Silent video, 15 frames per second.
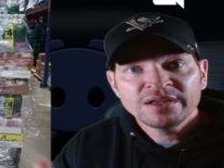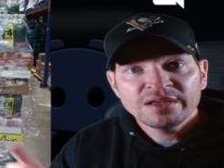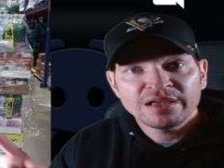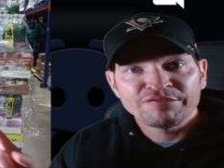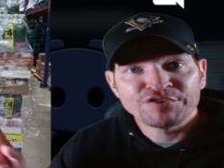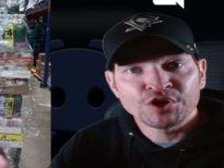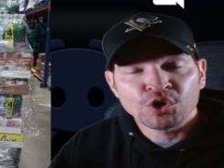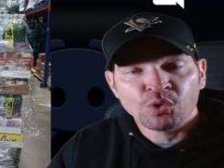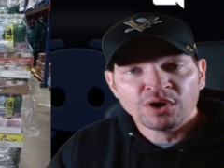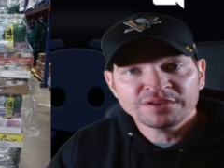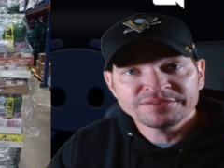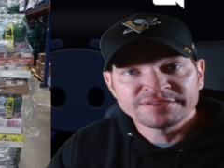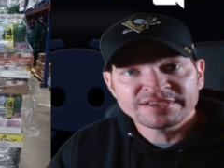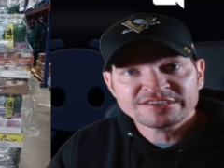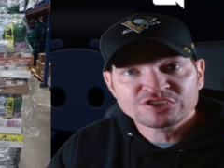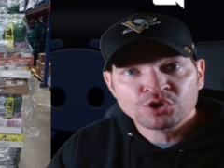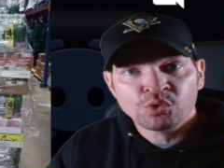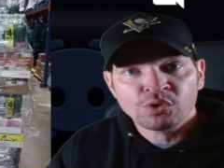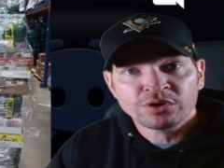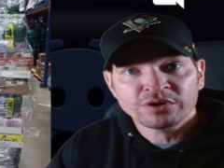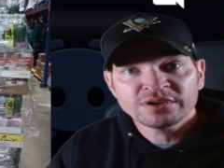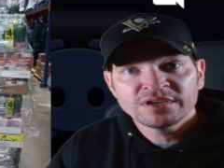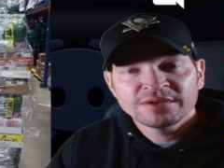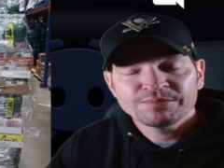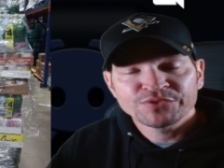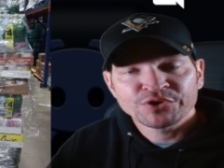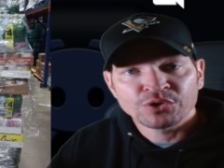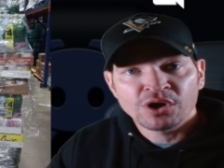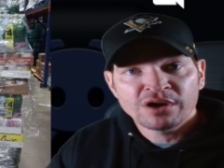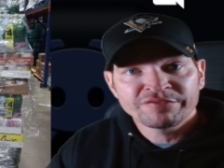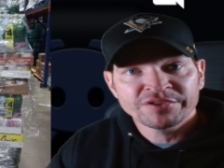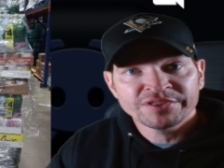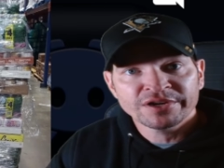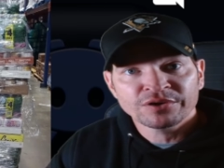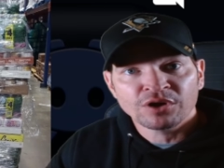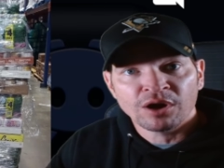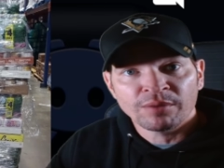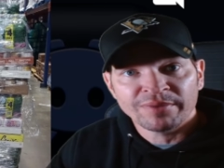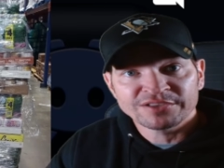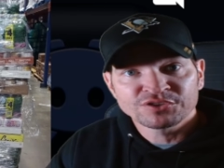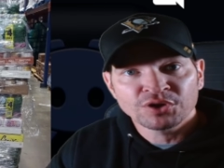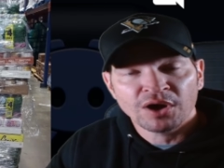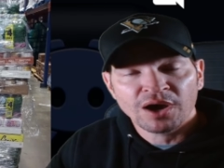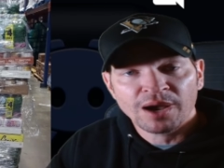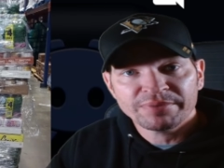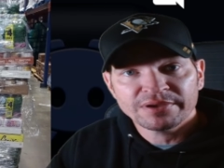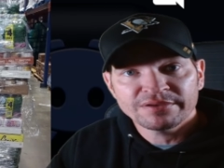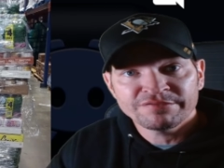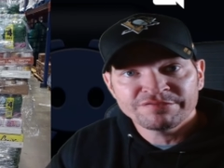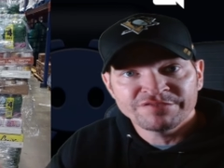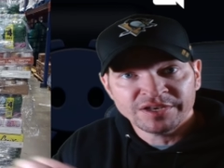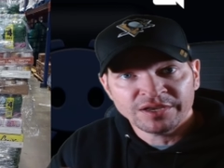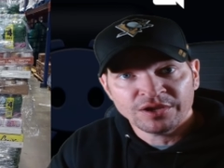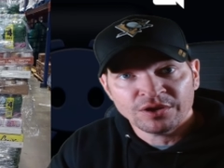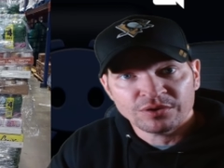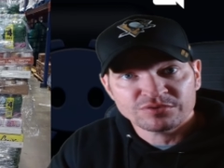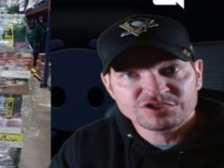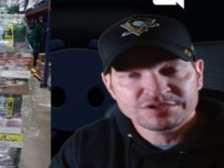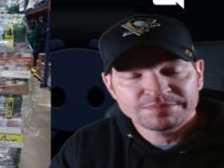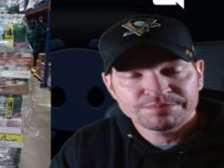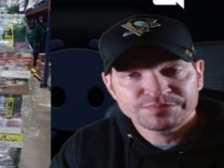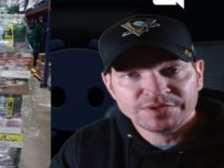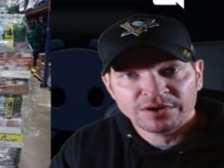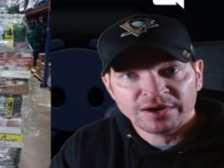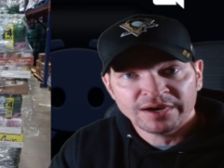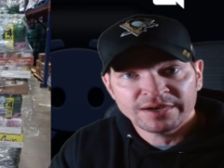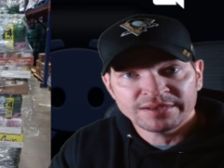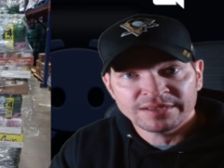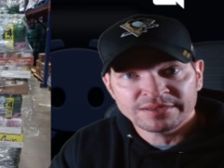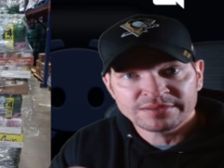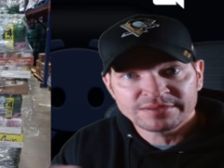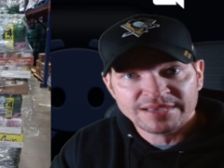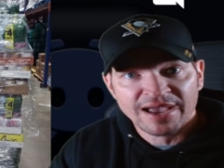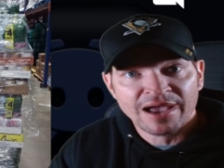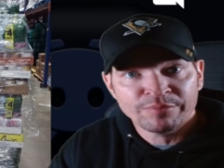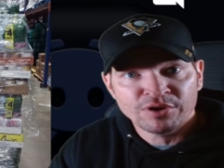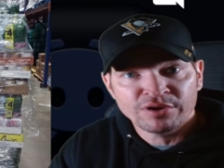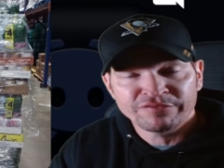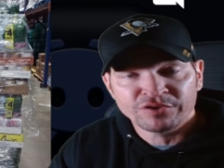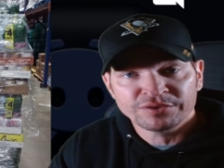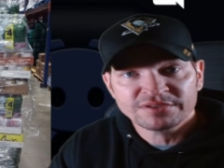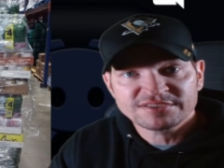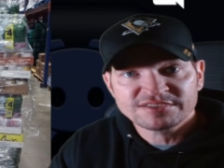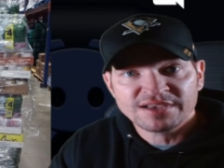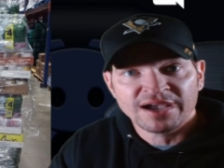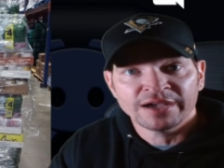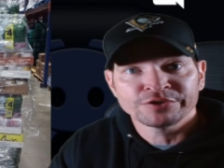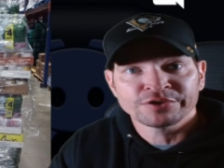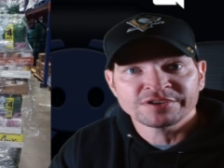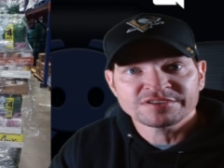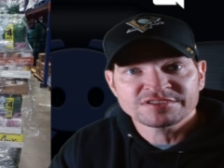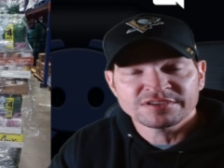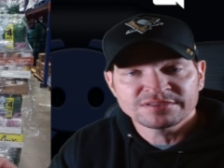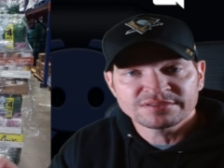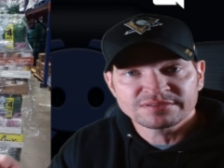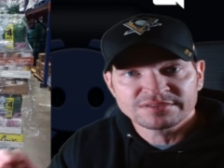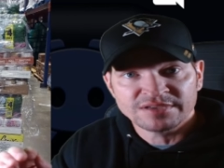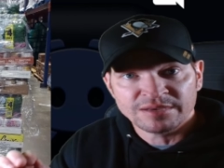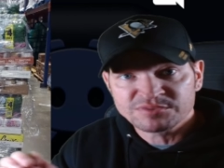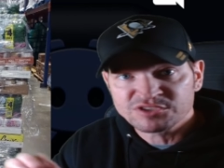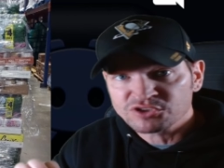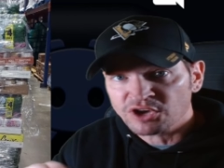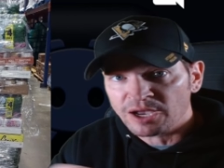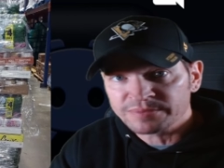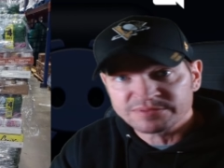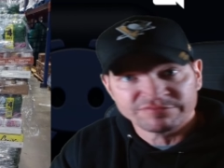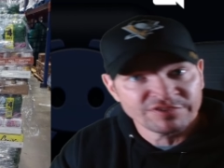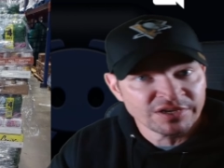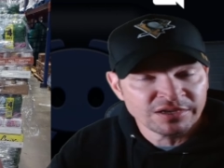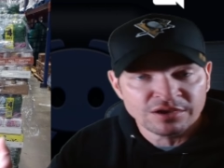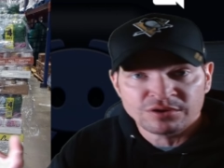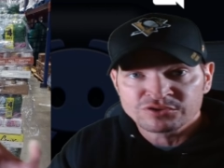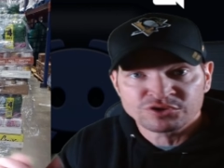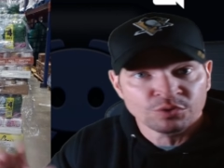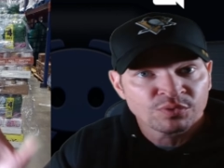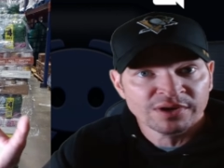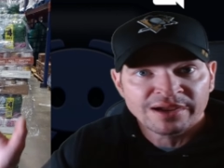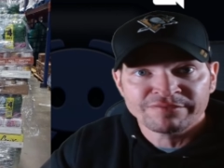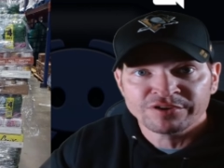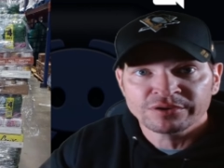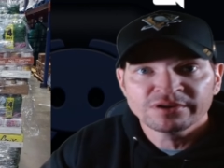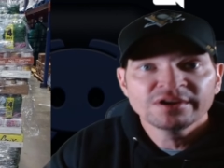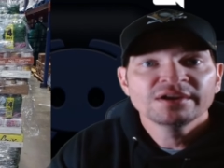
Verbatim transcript: If you go on Discord, they're over there on my top videos. All right. In the tab over on the side, you're going to see Tim's tops videos or whatever.